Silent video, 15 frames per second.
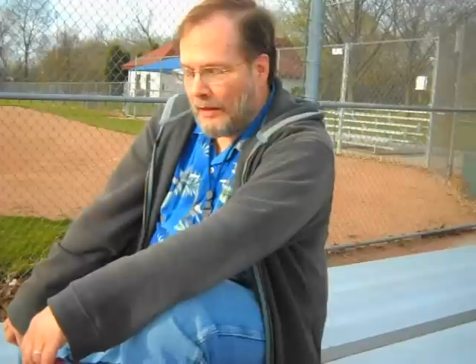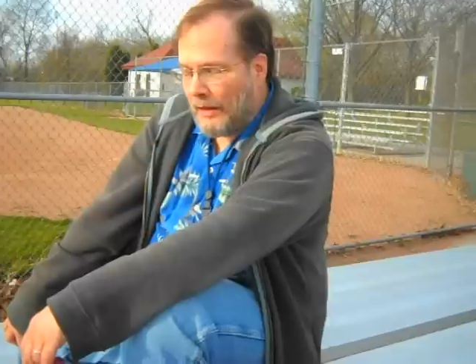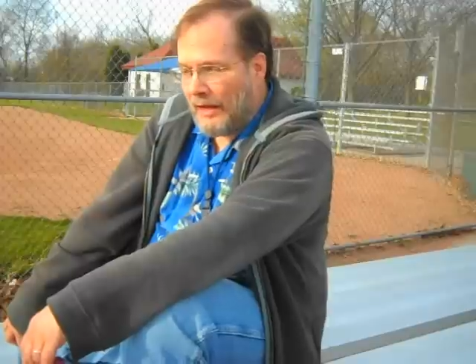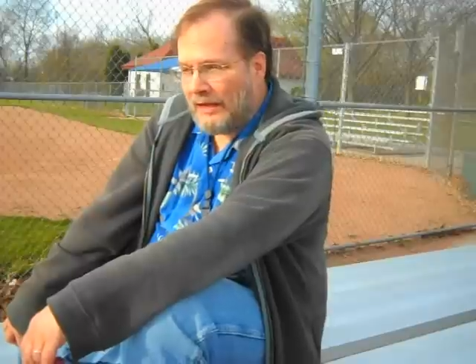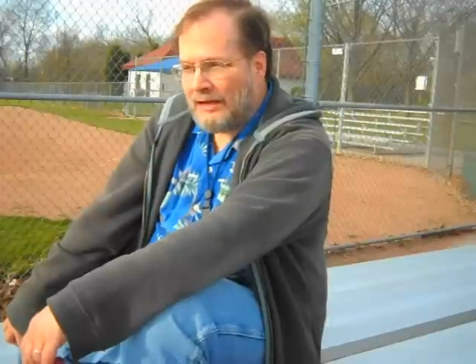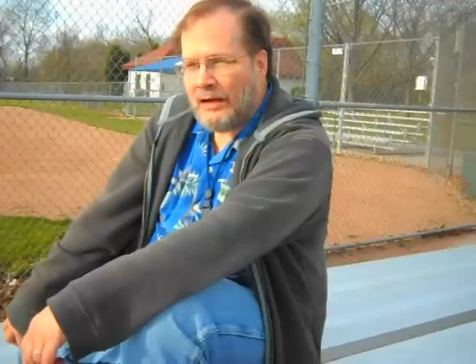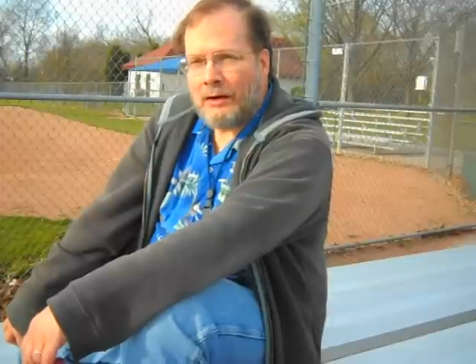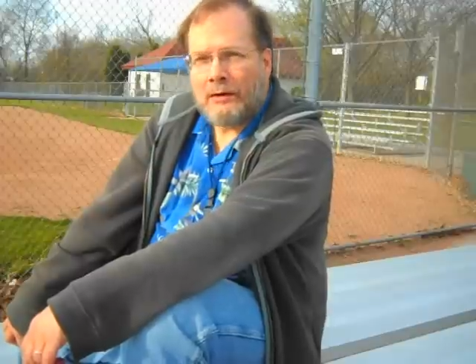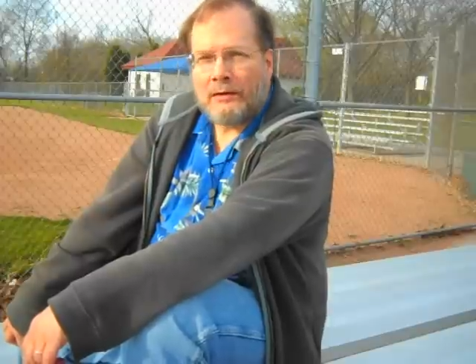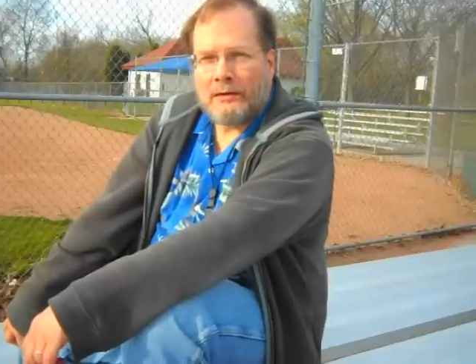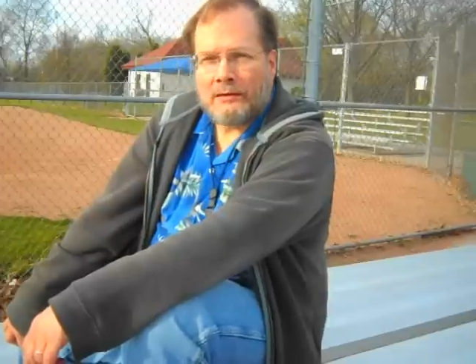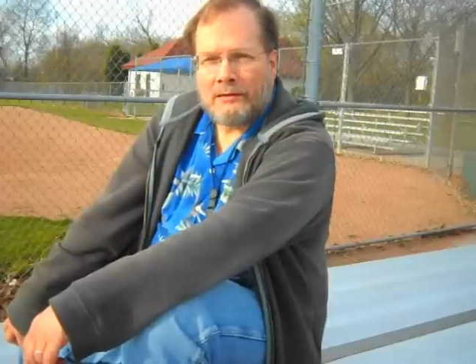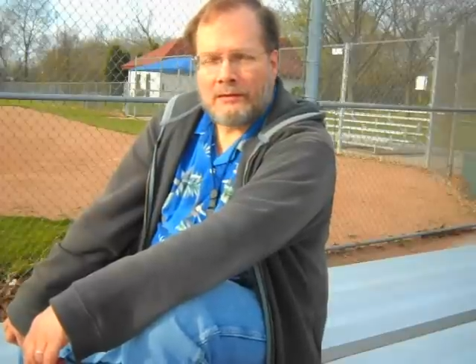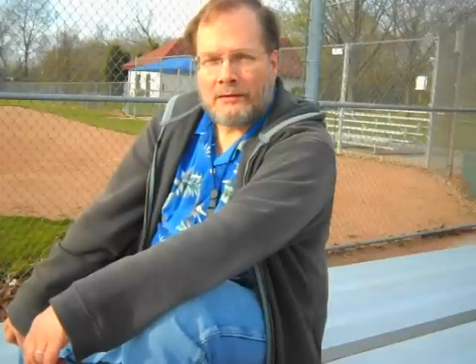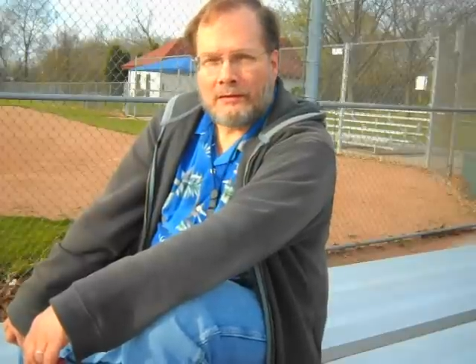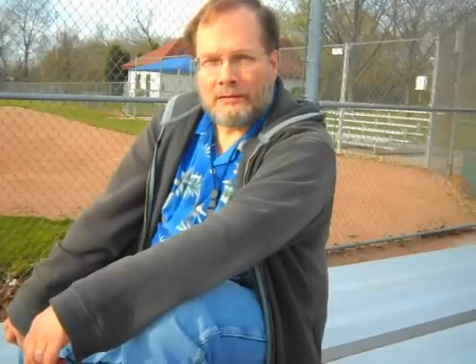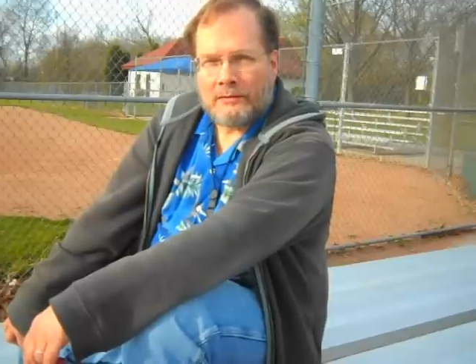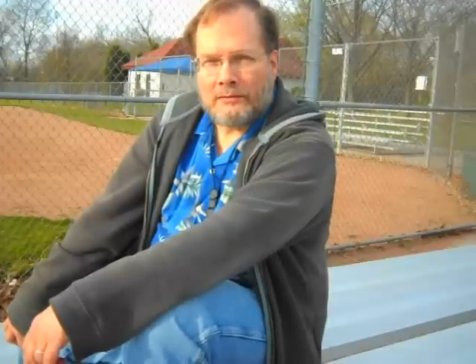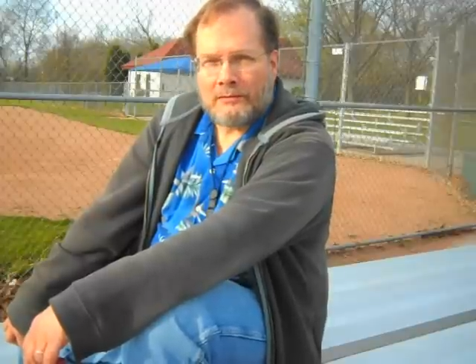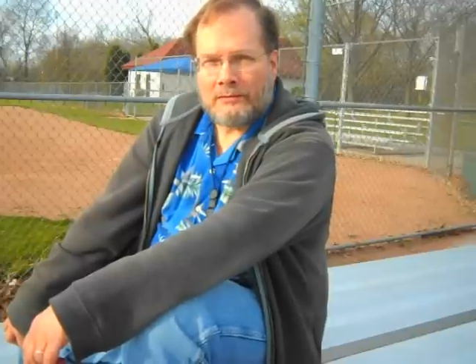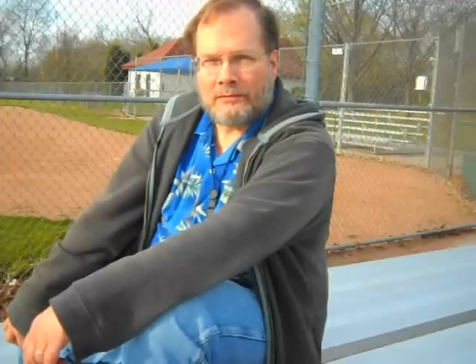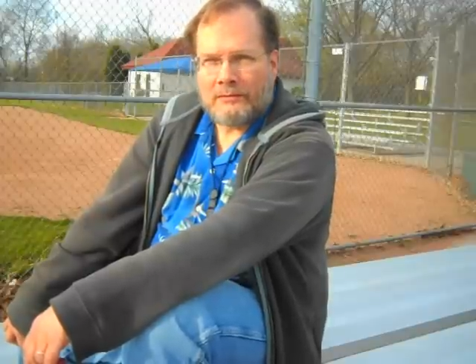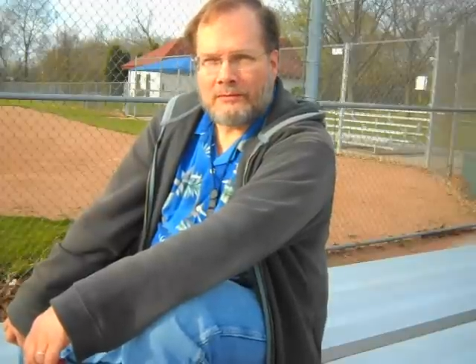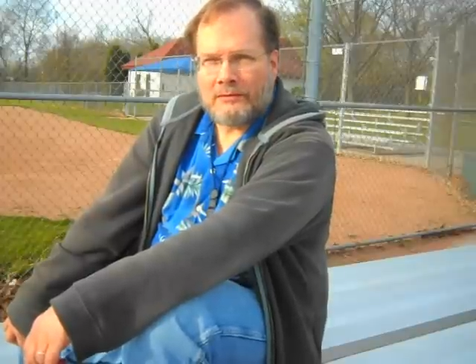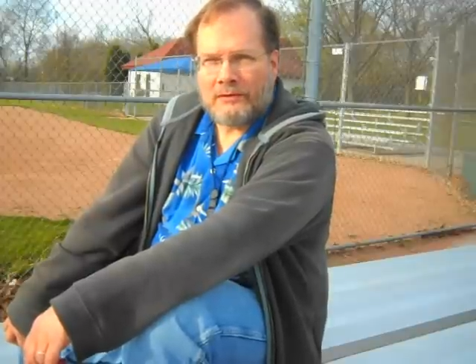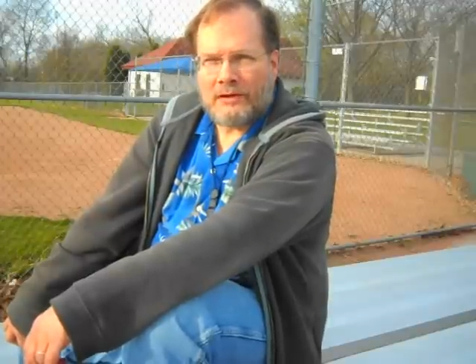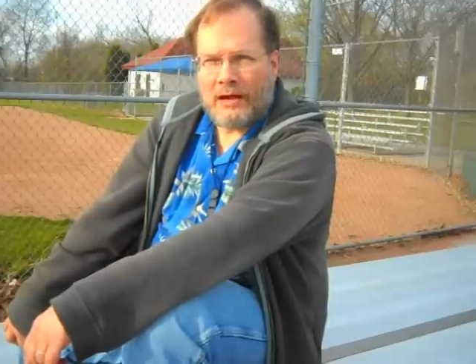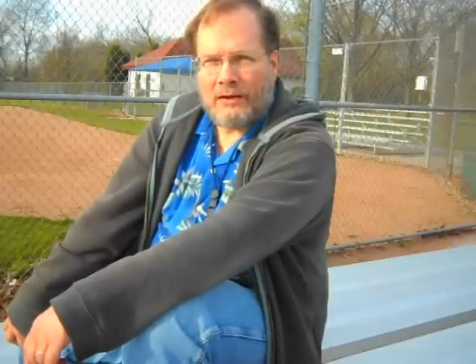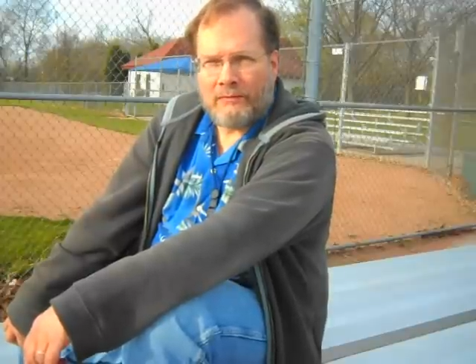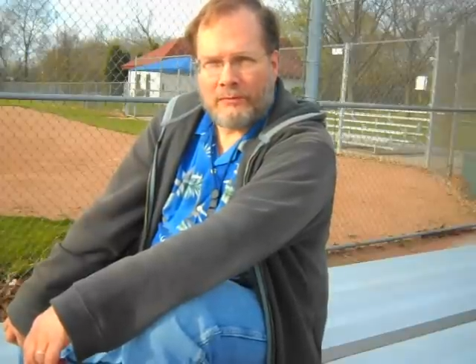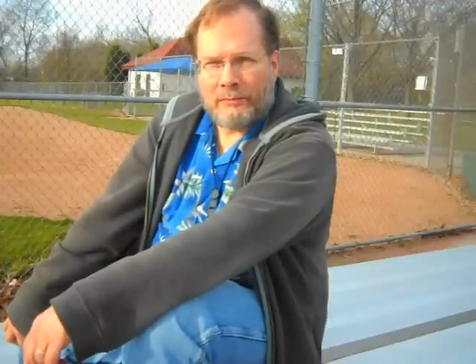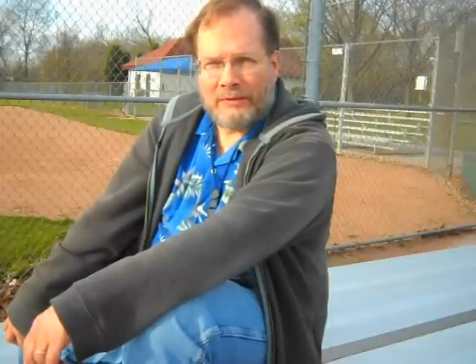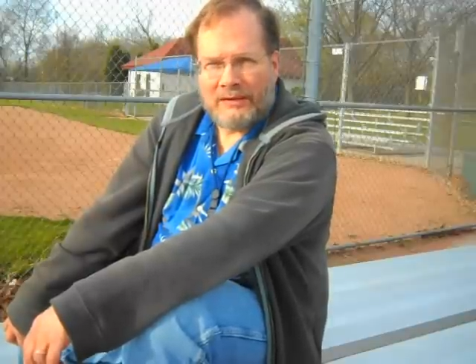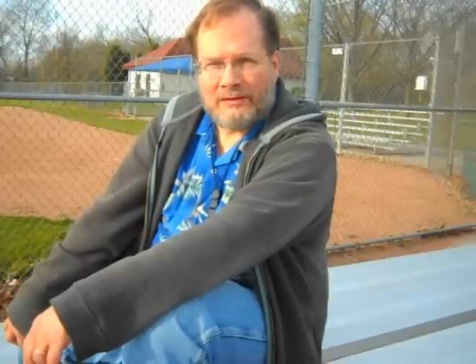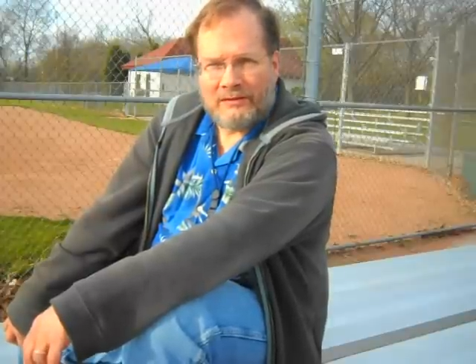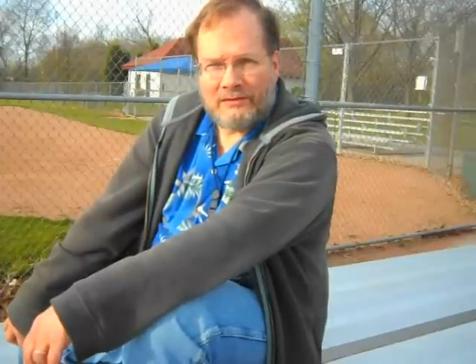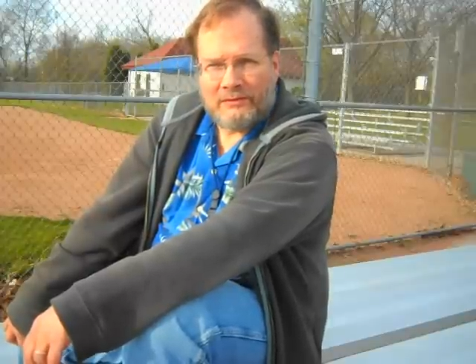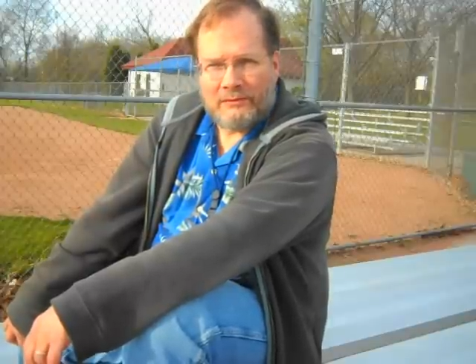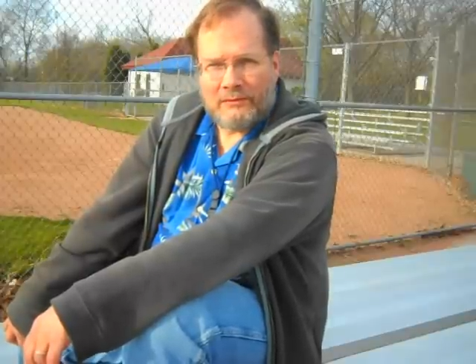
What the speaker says: and our government